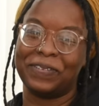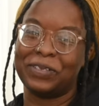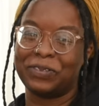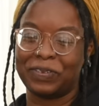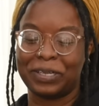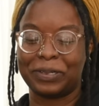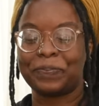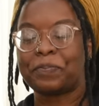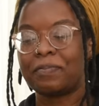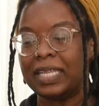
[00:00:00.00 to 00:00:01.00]
for this video.
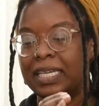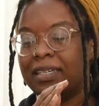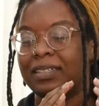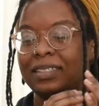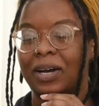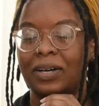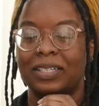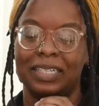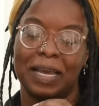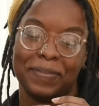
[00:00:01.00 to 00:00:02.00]

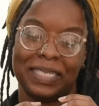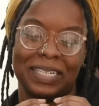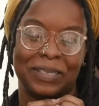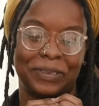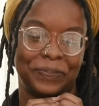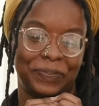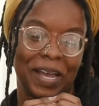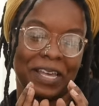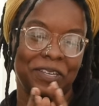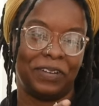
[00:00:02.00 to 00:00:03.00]
Y'all let me know
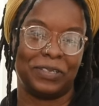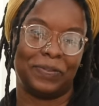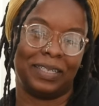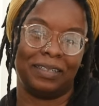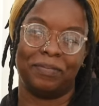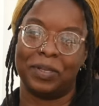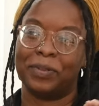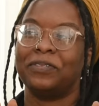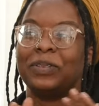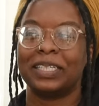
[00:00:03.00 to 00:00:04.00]
how you felt about it. Let me
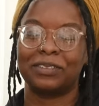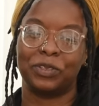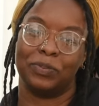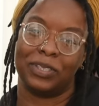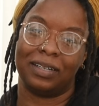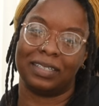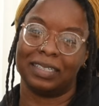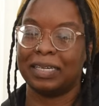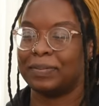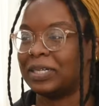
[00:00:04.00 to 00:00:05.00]
know if you liked the dream talk.
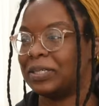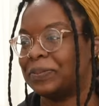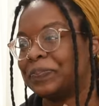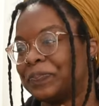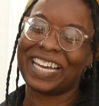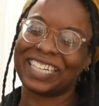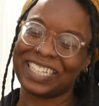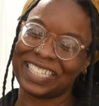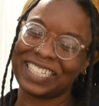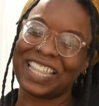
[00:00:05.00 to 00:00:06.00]
Let me know. Again,